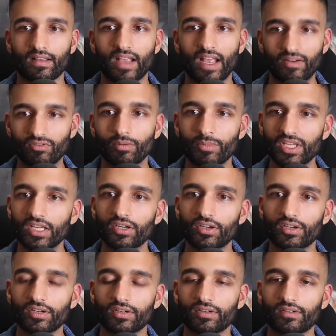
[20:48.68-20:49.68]
And from
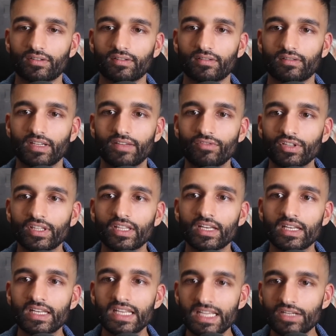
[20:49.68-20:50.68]
here, even the
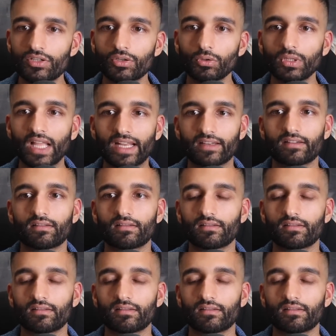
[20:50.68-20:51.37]
need to let